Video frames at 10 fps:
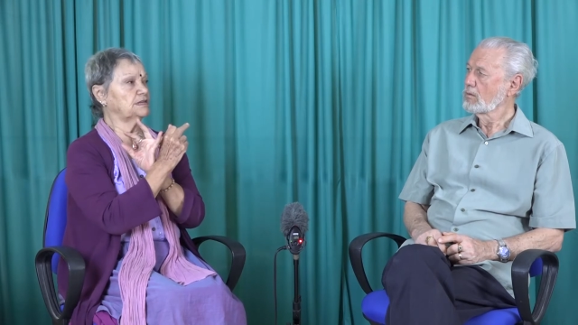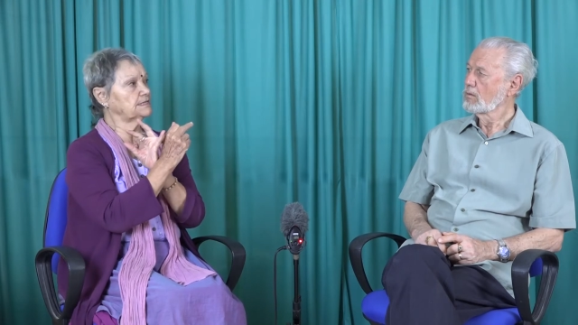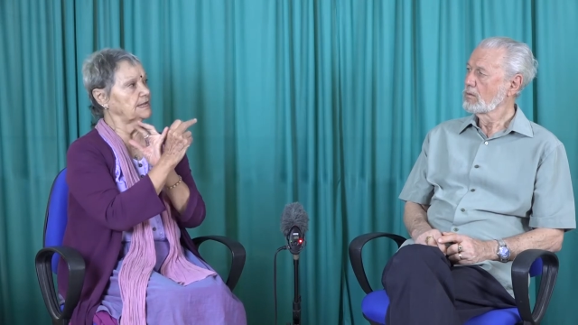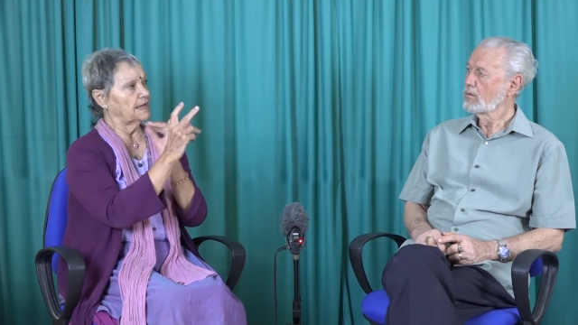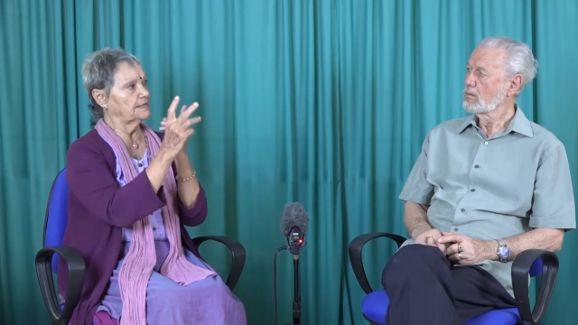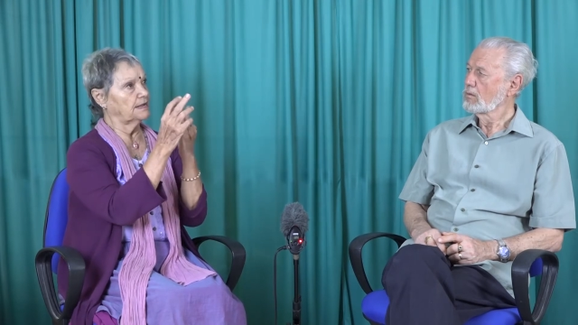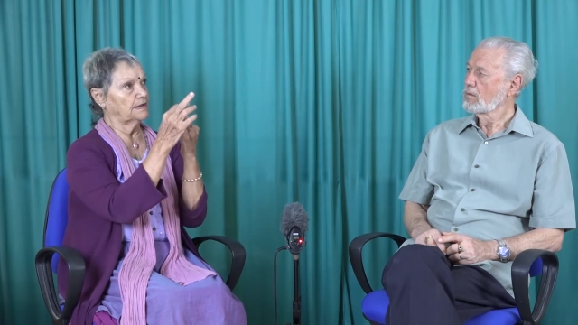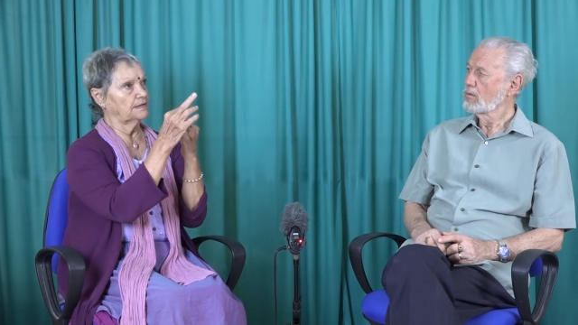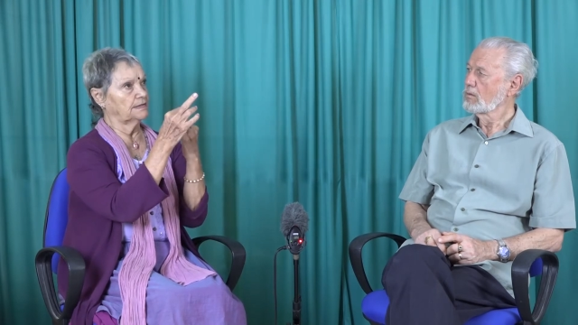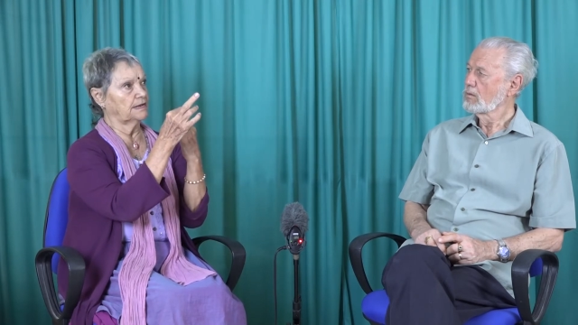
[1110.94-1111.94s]
Speaker 1: is the
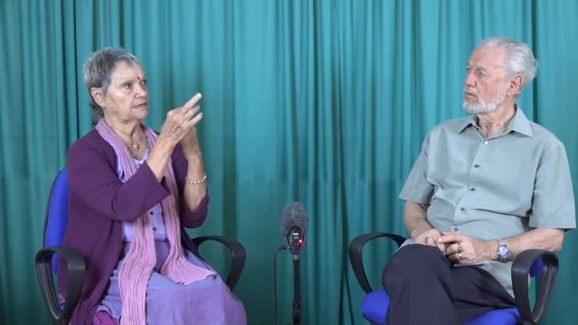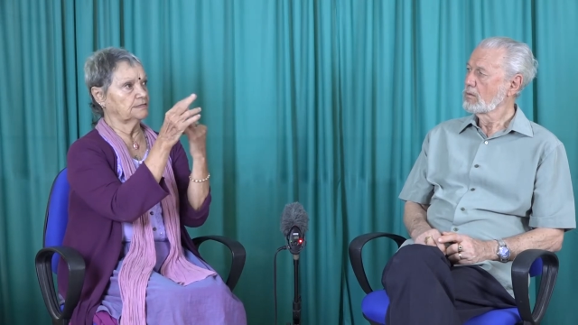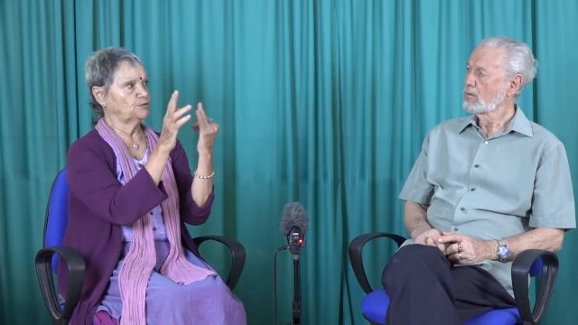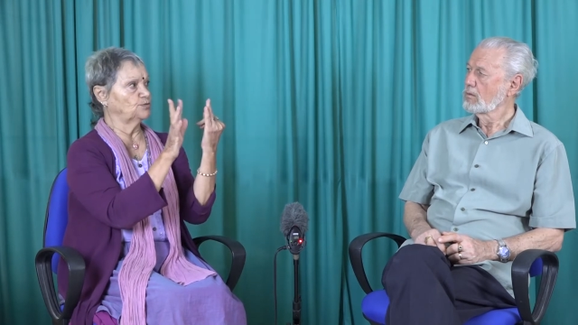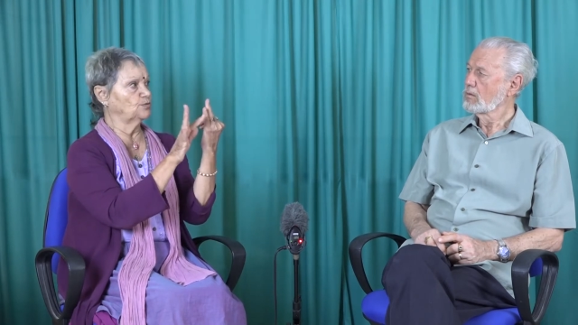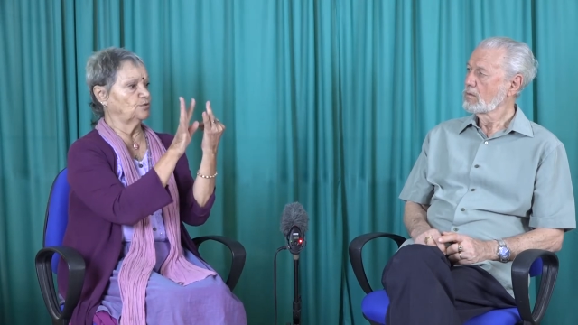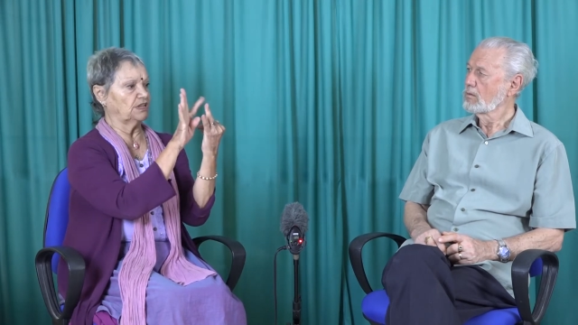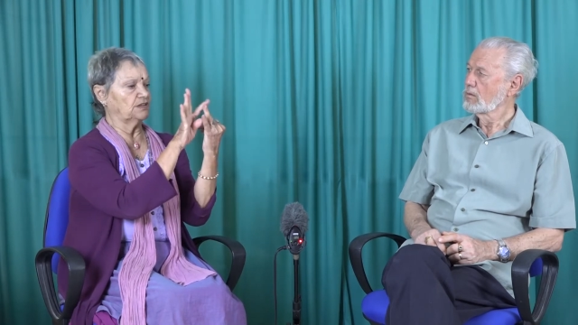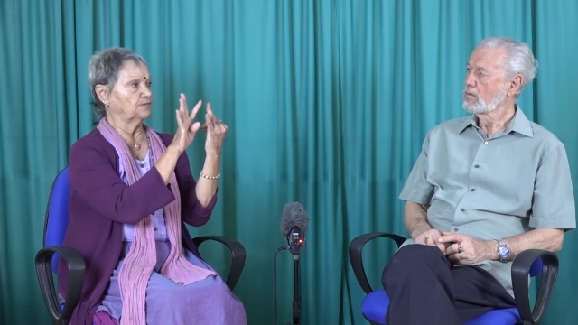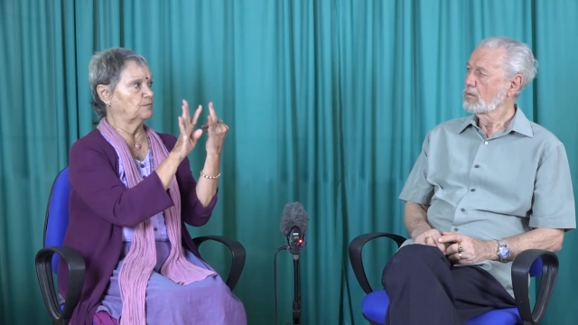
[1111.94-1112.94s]
other, there is two
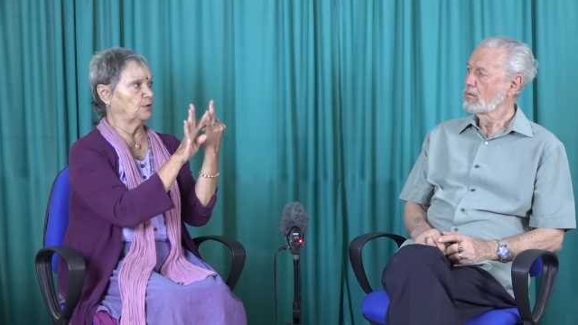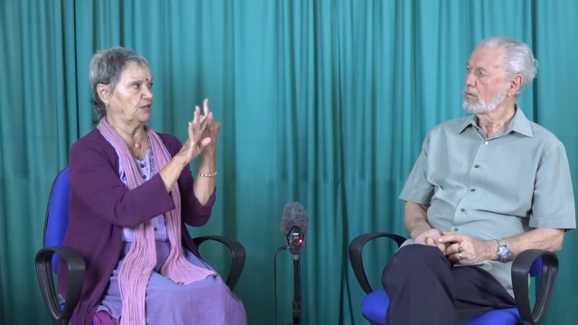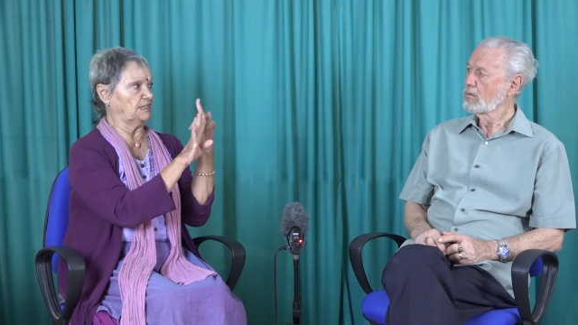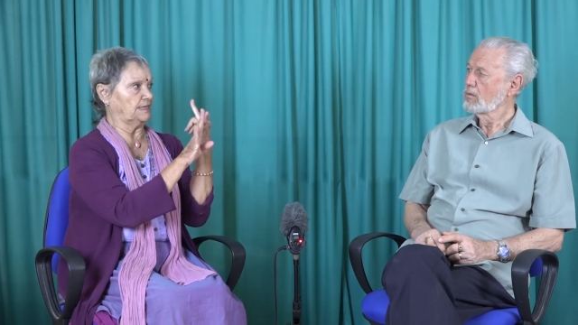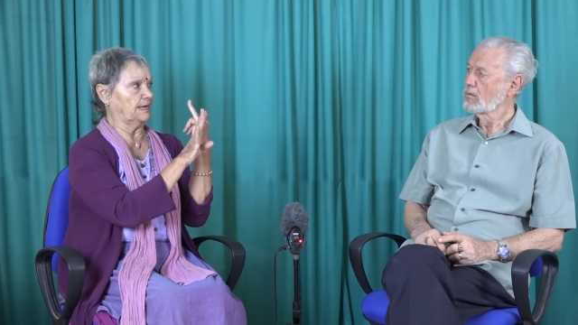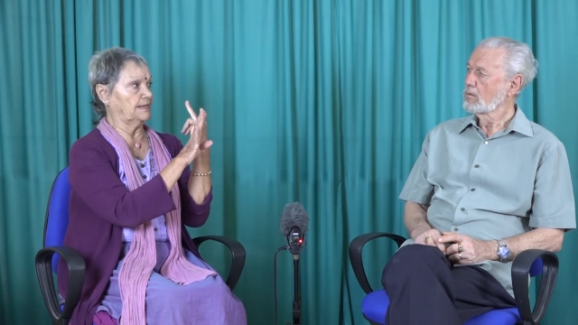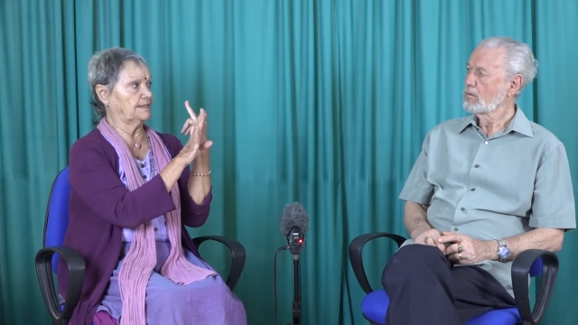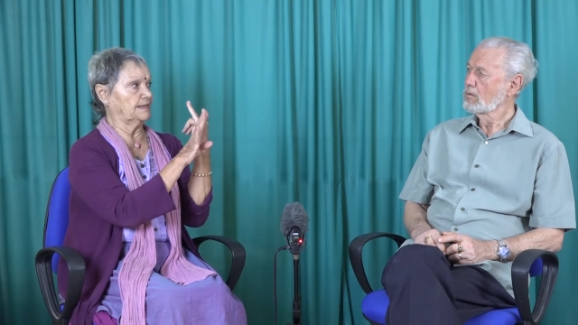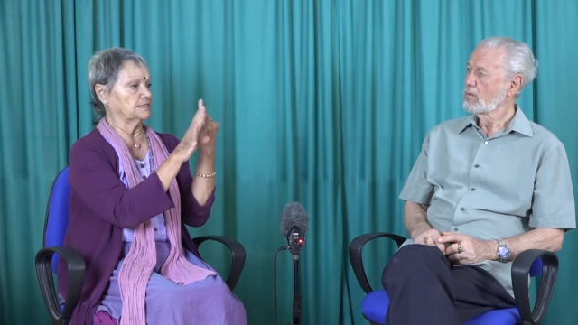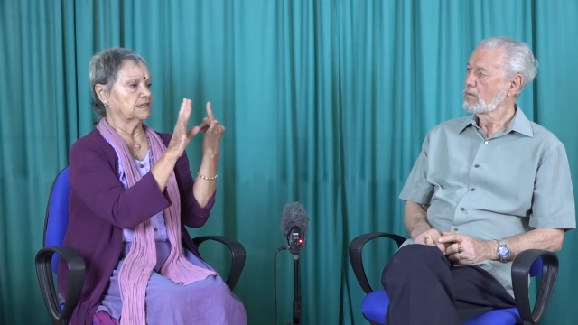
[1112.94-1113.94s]
things for political
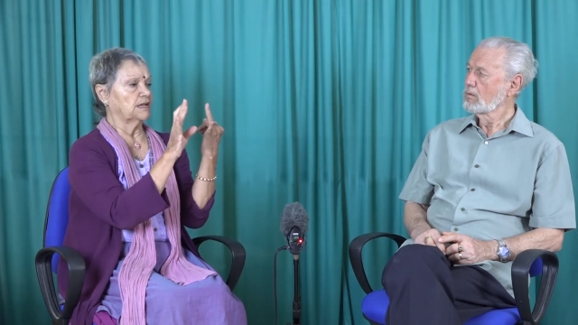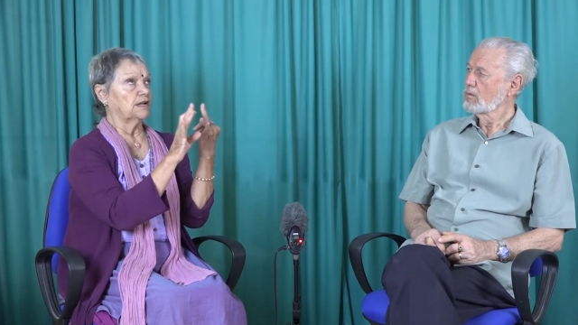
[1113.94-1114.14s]
things,